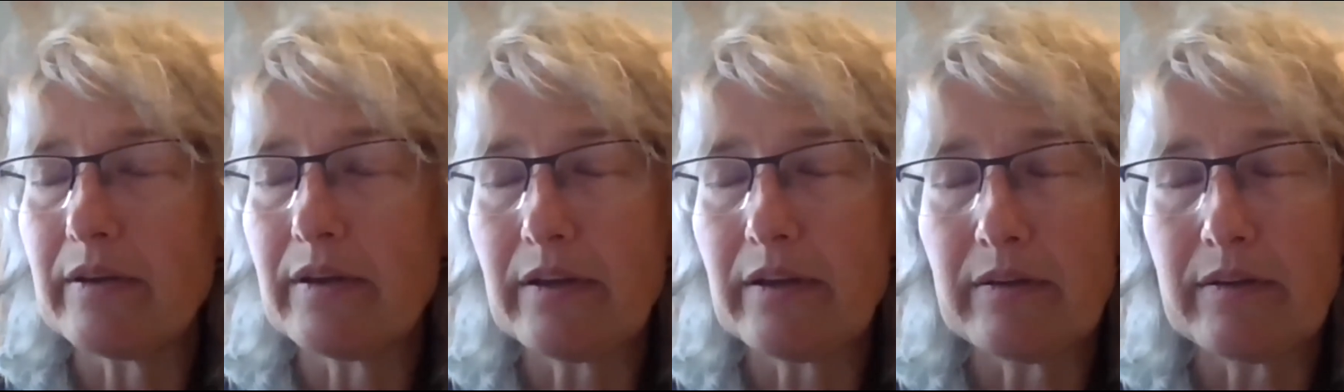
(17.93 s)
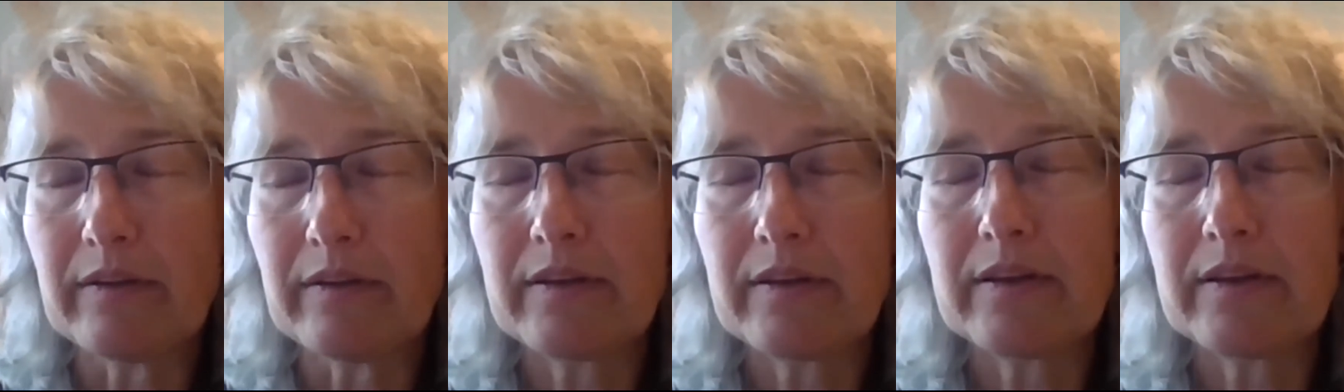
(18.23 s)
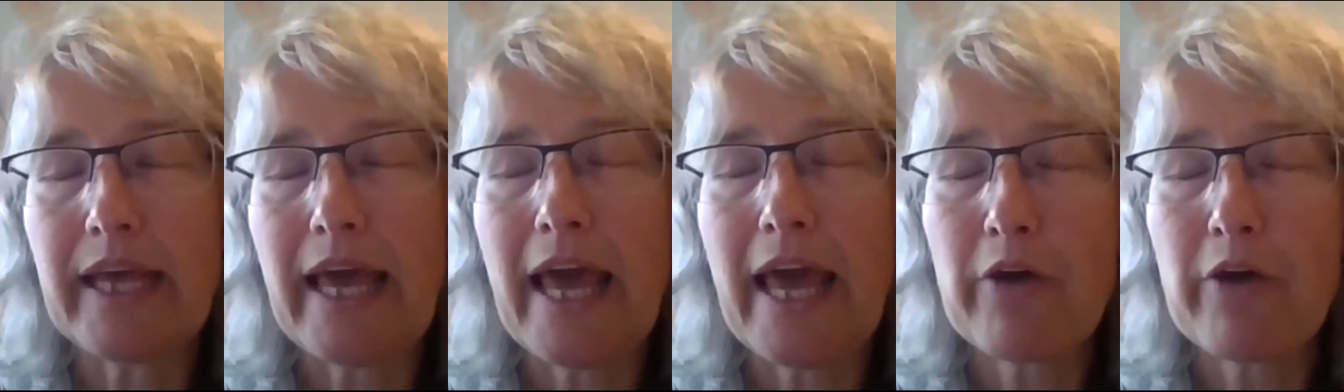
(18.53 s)
the
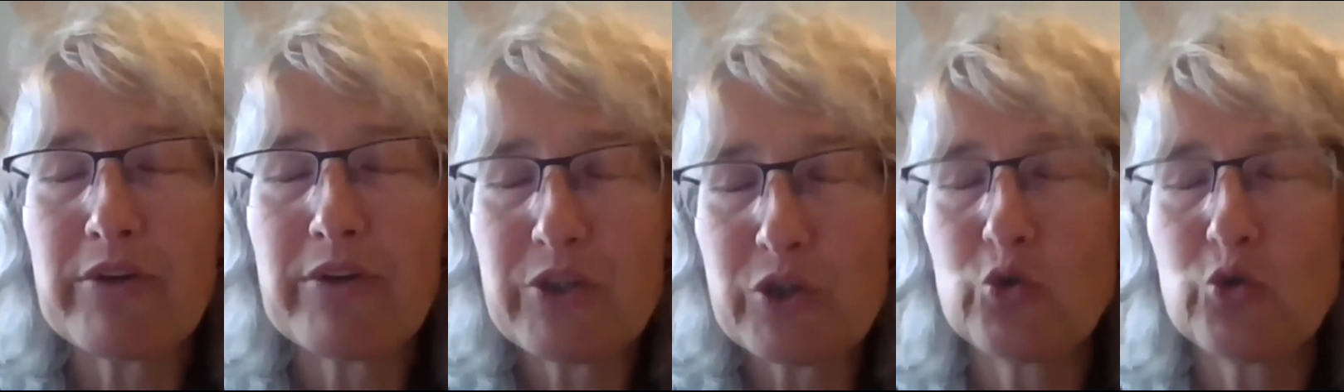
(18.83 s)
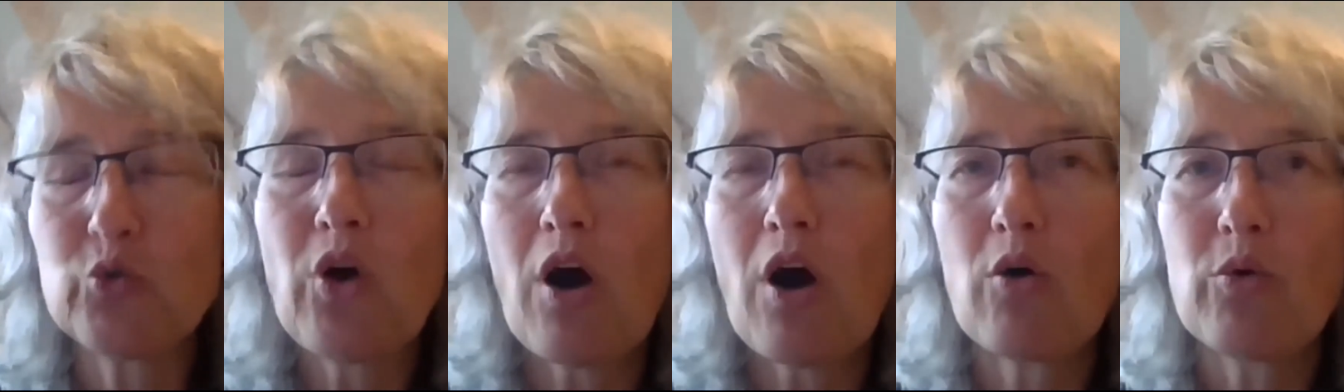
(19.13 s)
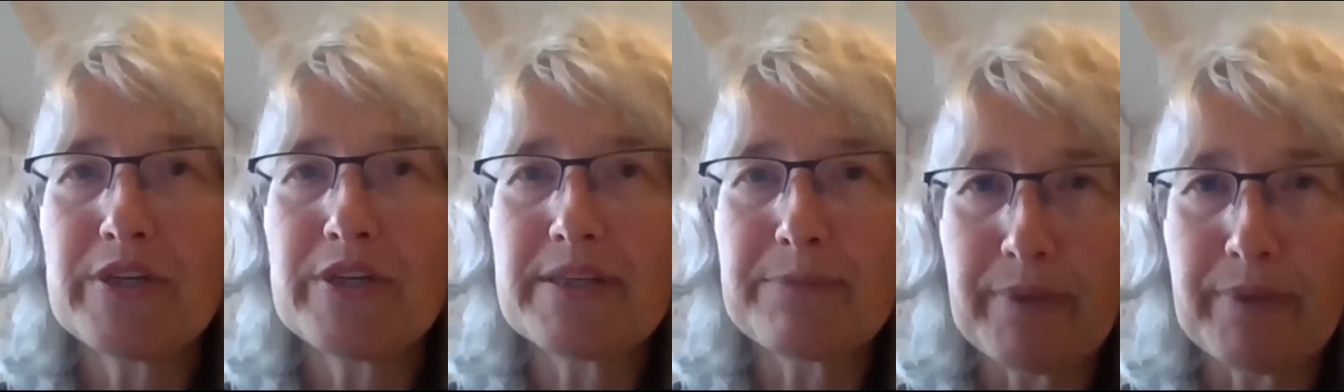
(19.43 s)
the air is too
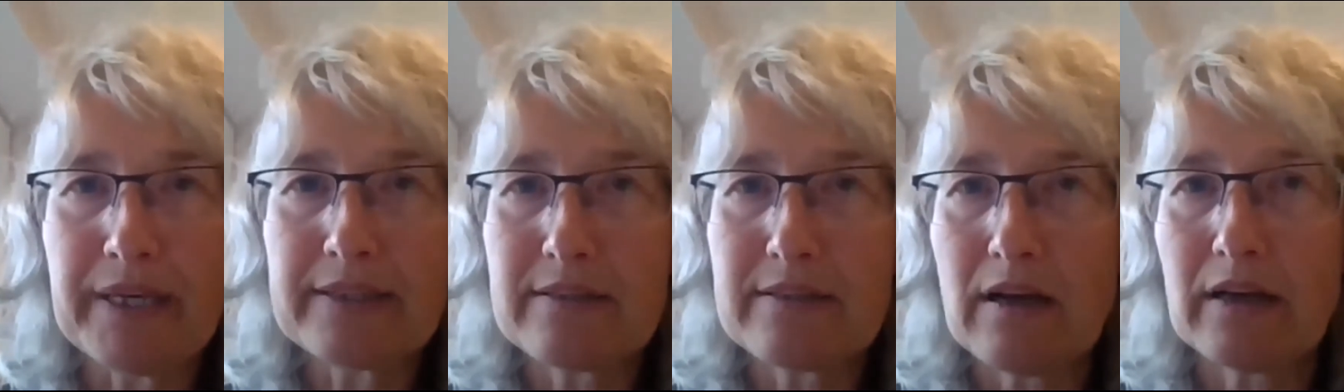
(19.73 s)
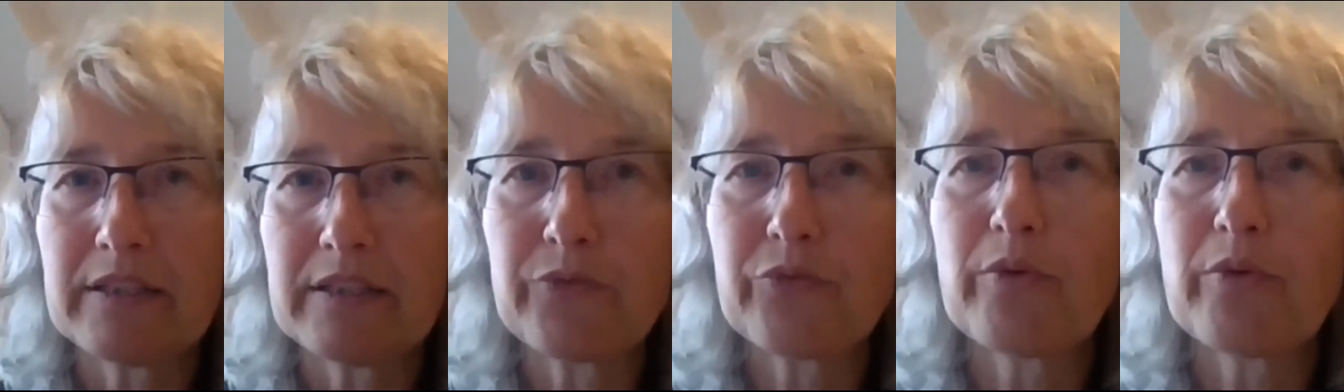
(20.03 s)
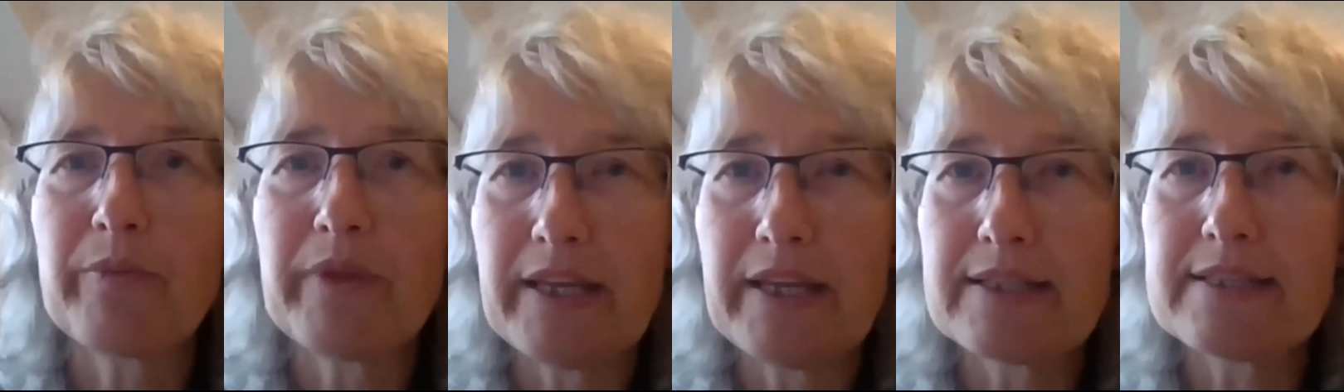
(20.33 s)
cold being sucked in
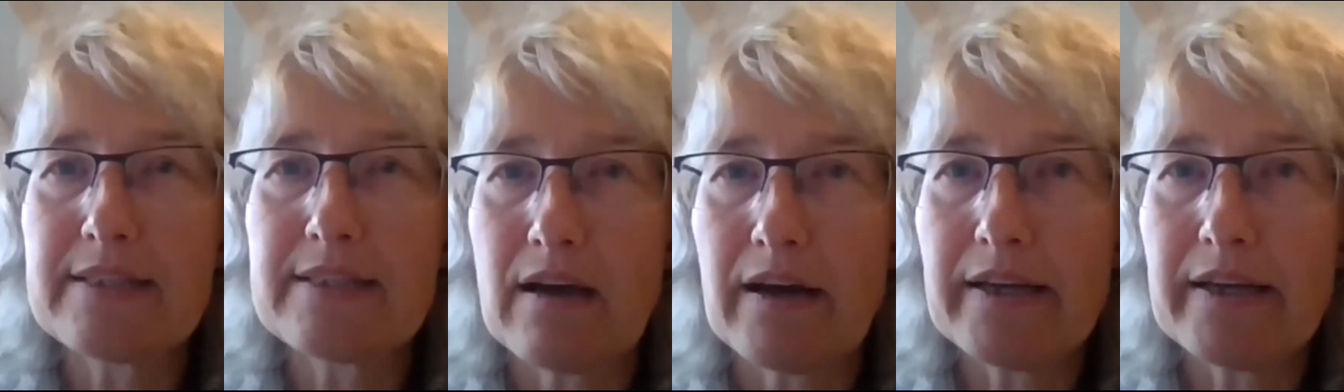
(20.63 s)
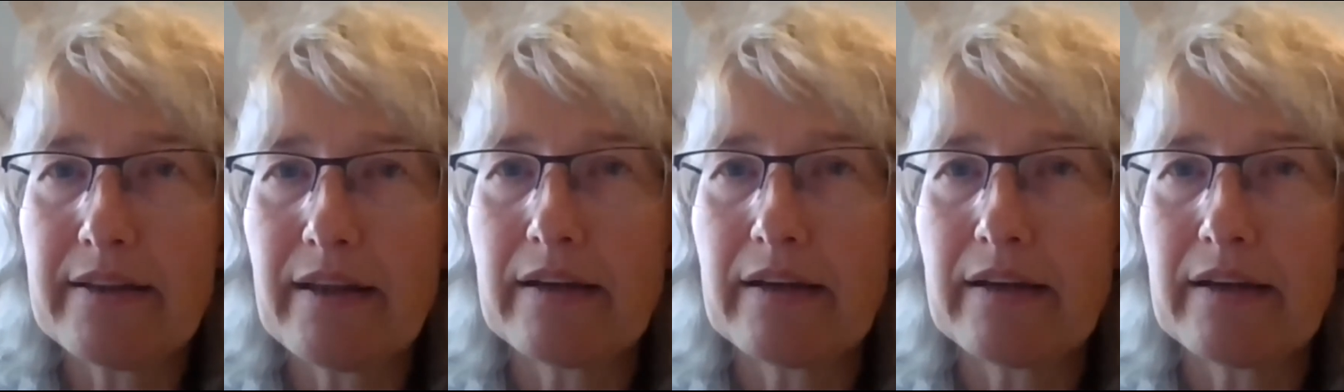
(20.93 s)
from the inside,